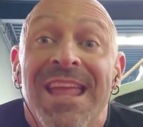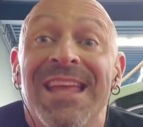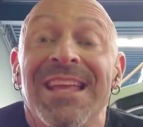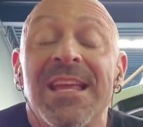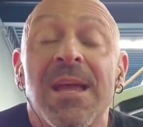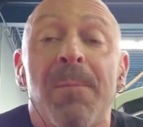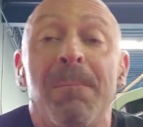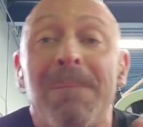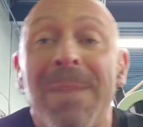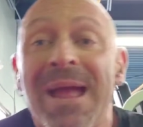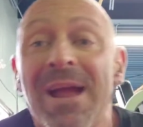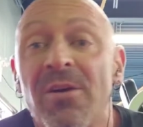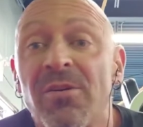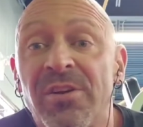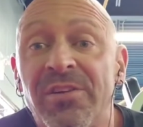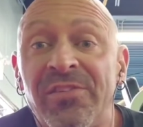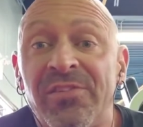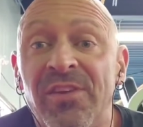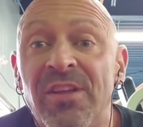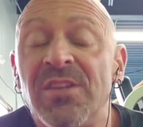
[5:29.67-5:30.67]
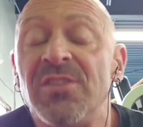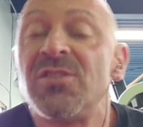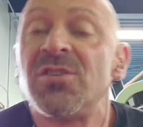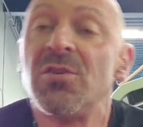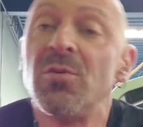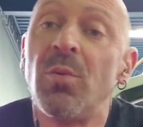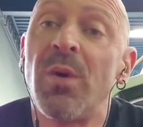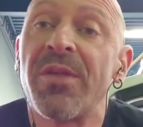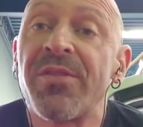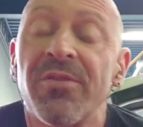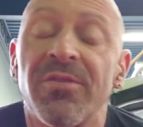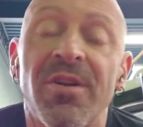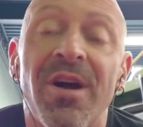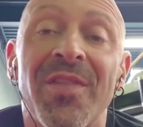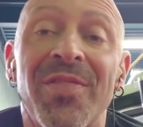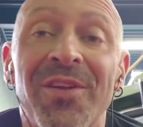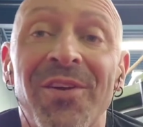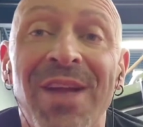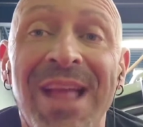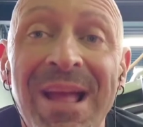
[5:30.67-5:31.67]
in comparison to whether or
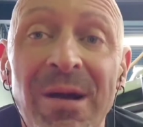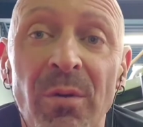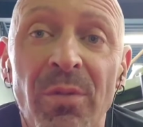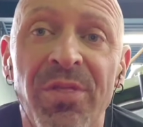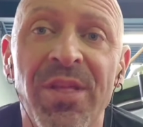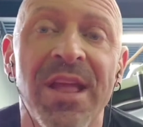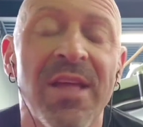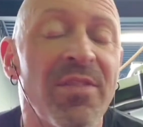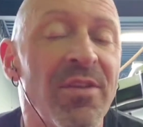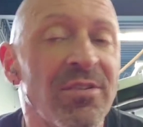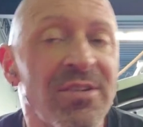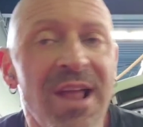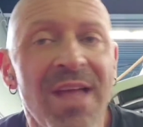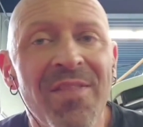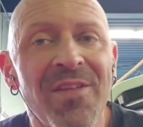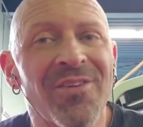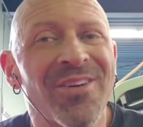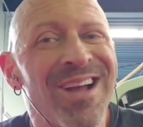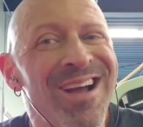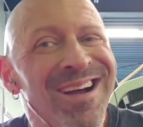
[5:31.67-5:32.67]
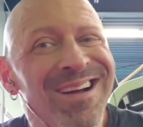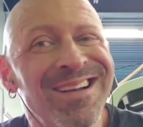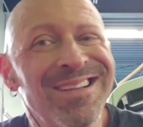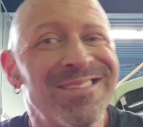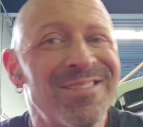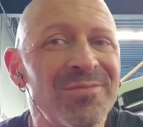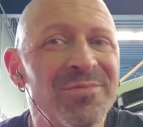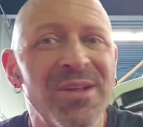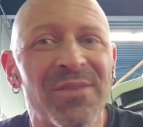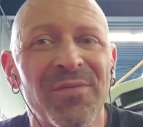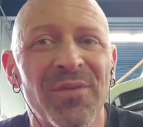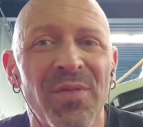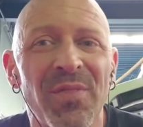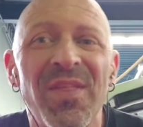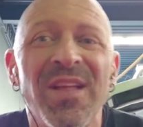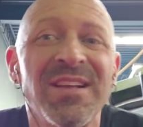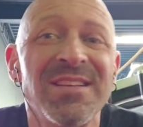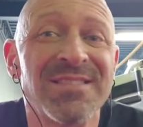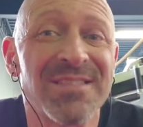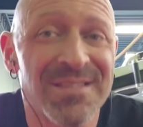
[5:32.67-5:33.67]
not they're healthy, and they're, and they're kind of two
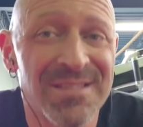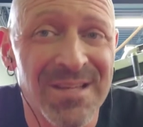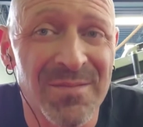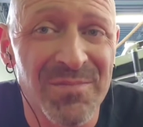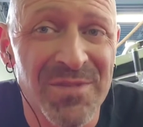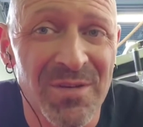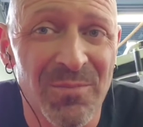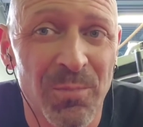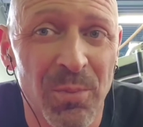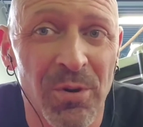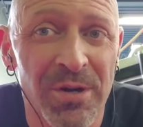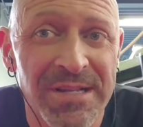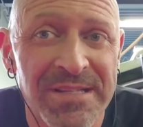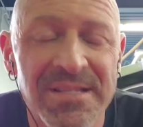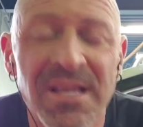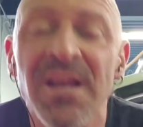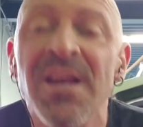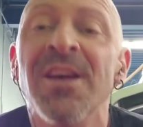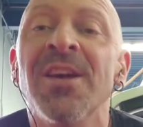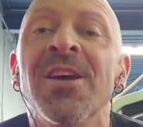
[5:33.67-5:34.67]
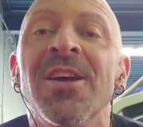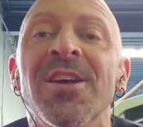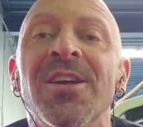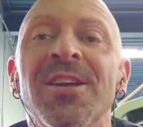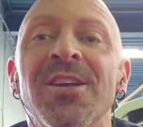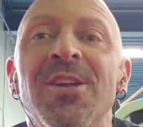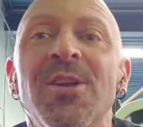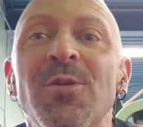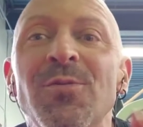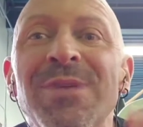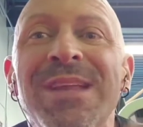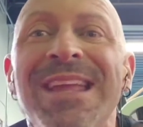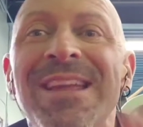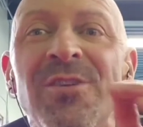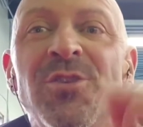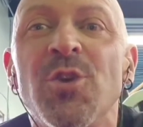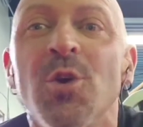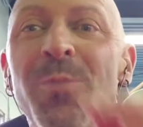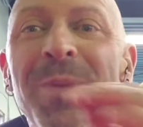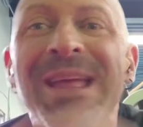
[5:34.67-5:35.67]
different things at some points. You
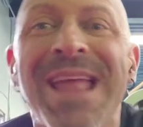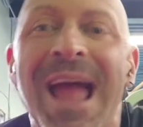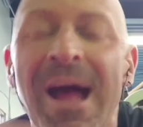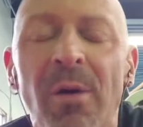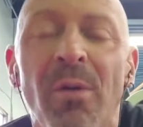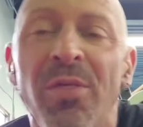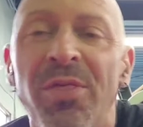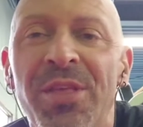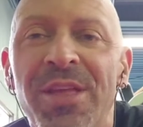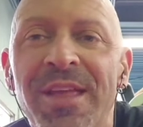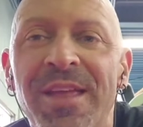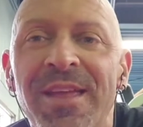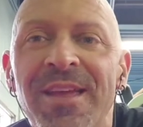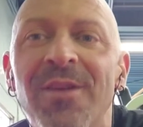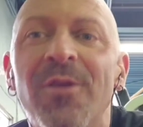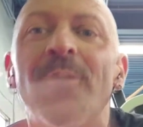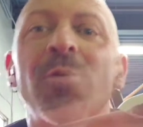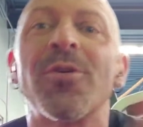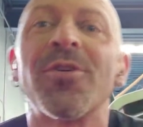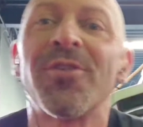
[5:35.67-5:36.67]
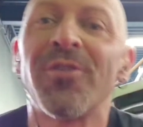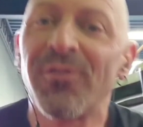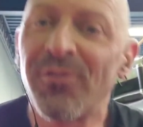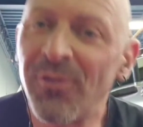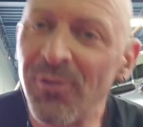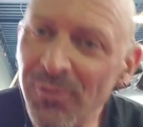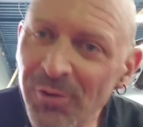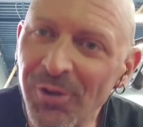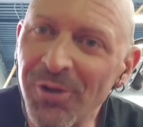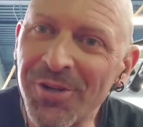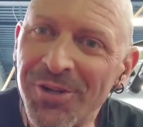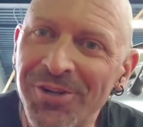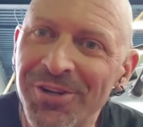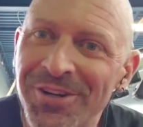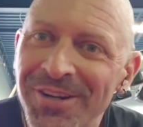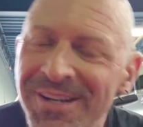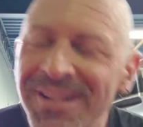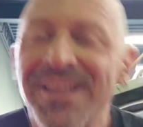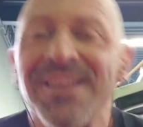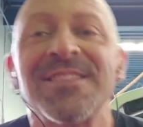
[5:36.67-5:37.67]
need to be healthy in order to look
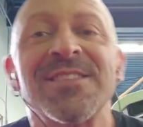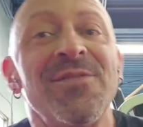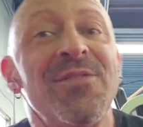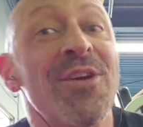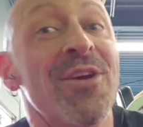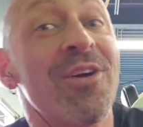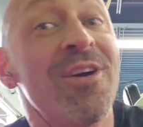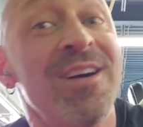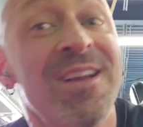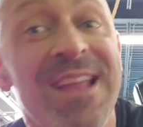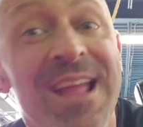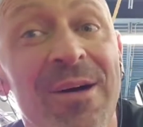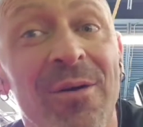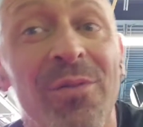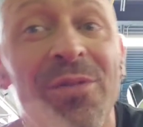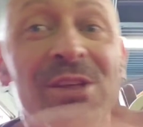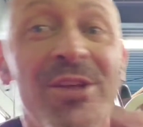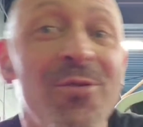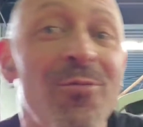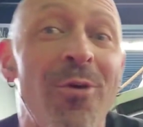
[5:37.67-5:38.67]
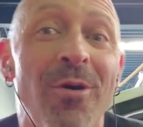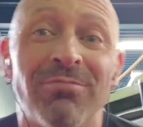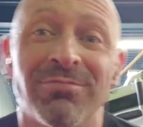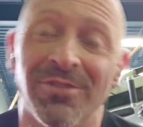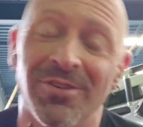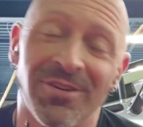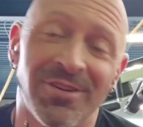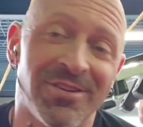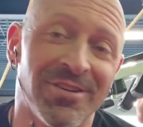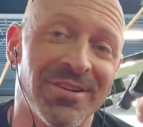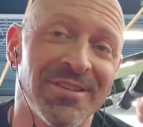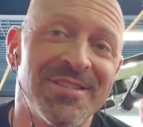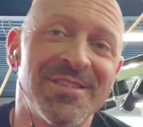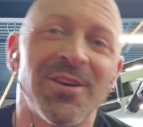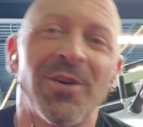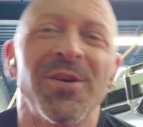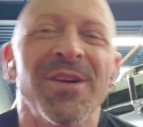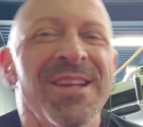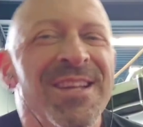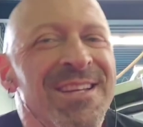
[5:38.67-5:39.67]
good, because if you're unhealthy, you won't look good.
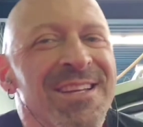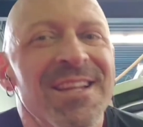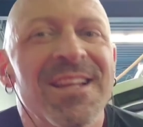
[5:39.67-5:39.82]
So